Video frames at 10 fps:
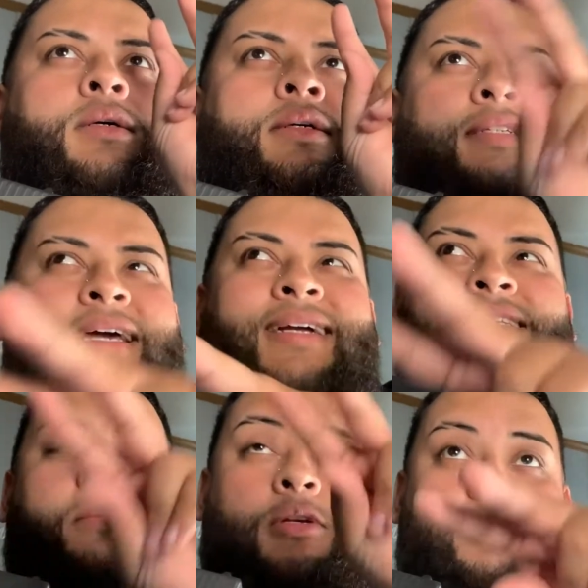Second
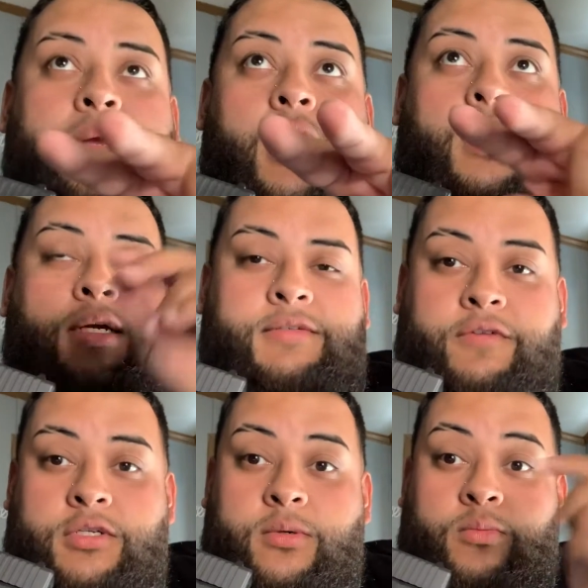time I'll speak on it because
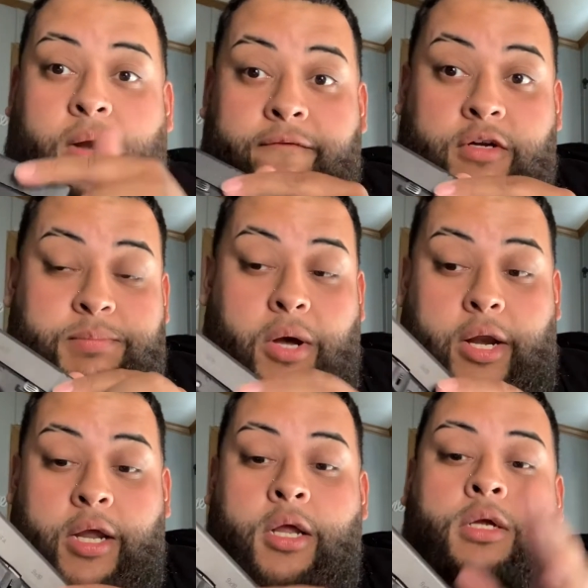first one when I first bought it.
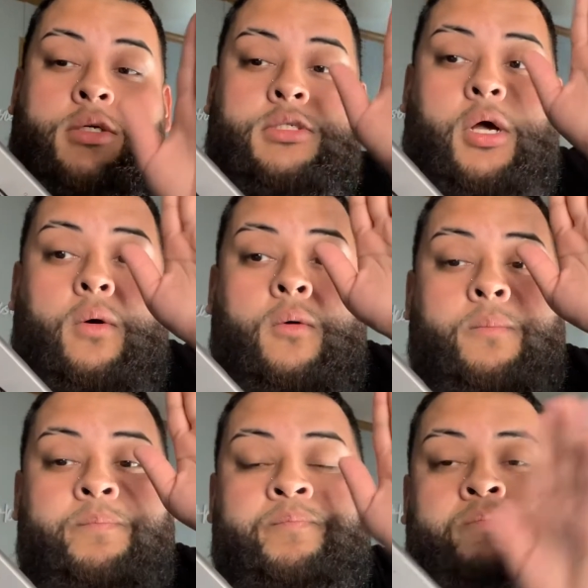So
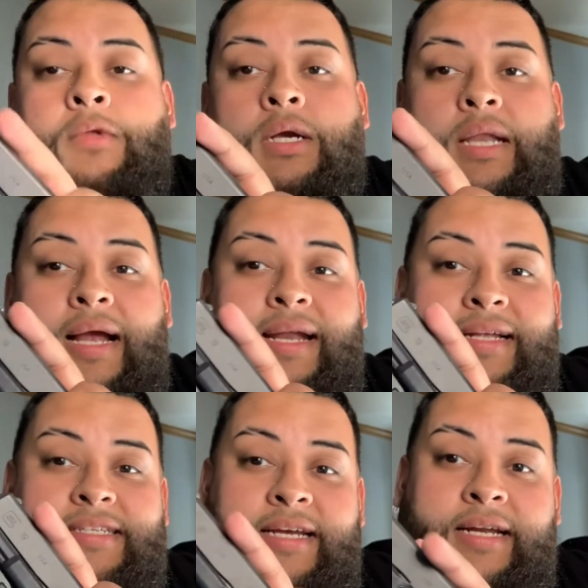Glock
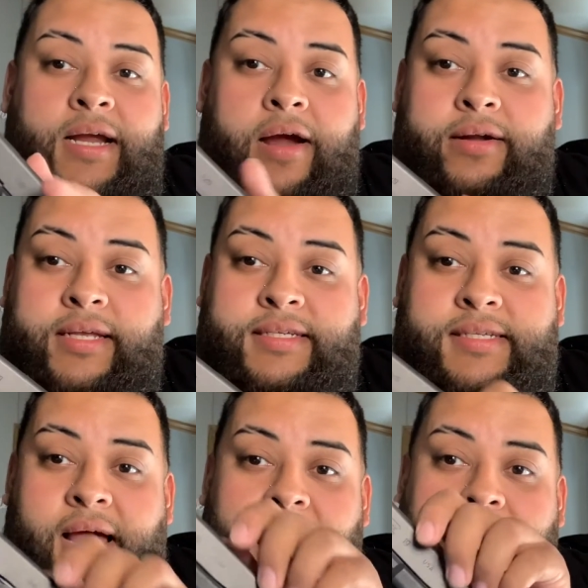19, everything
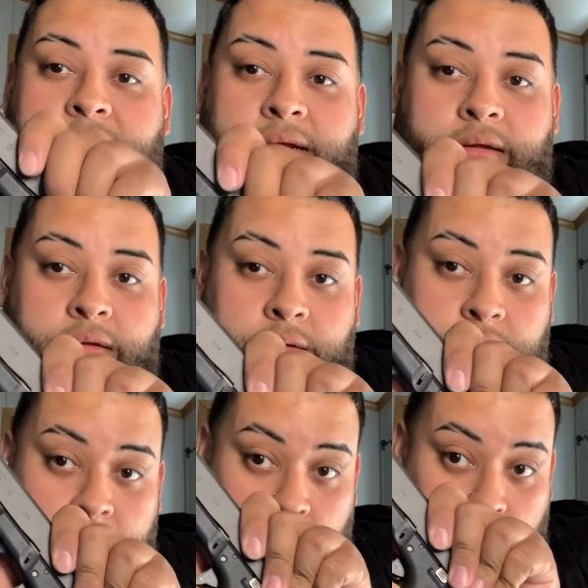stock,
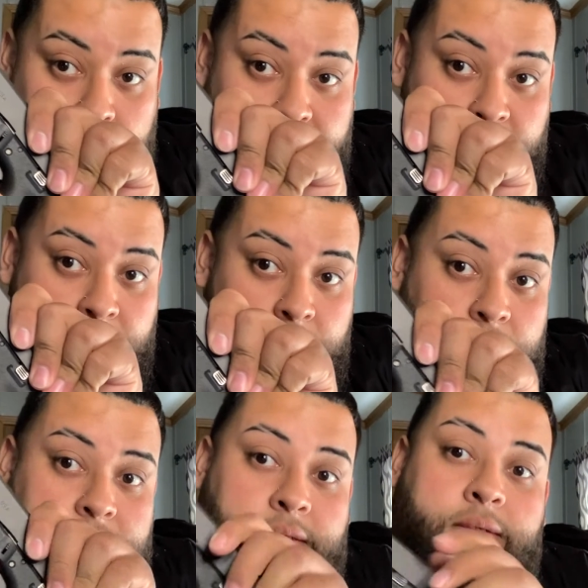rail,
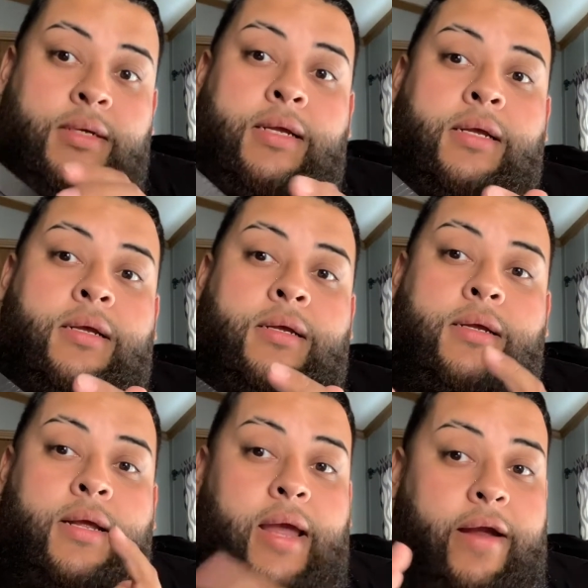
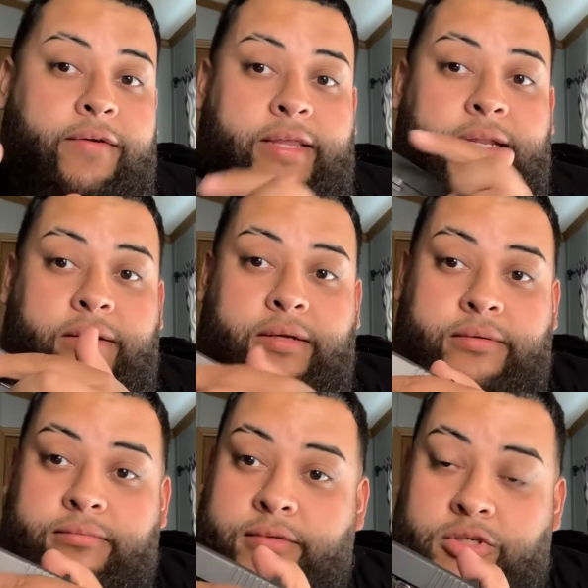everything, the
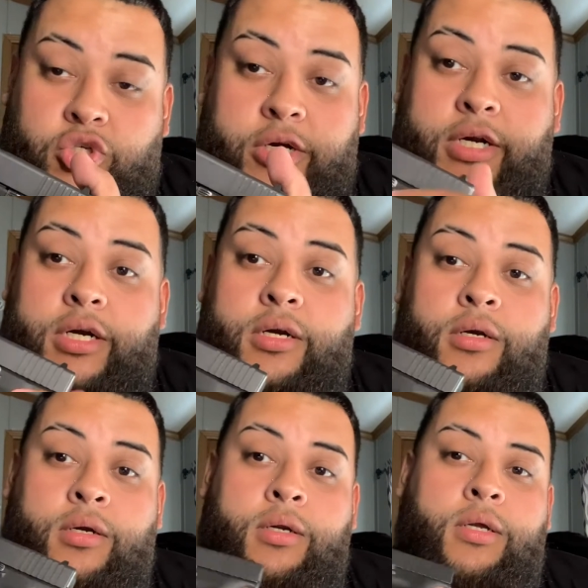trigger.
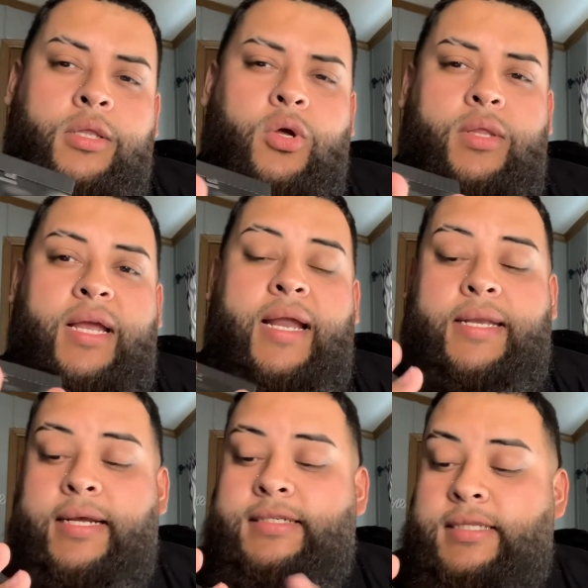The only thing I
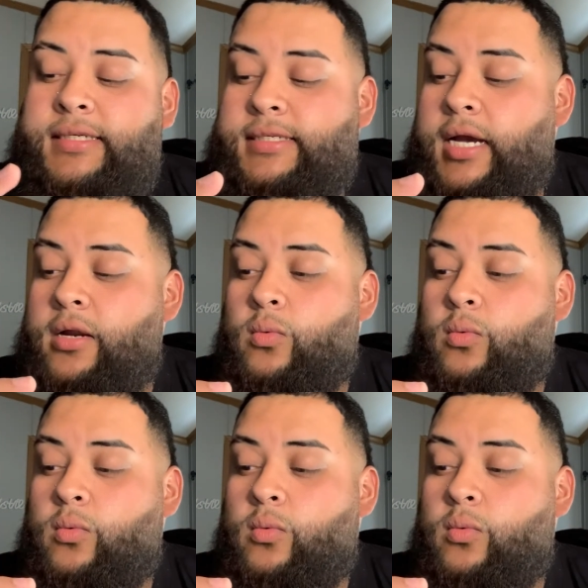did to this gun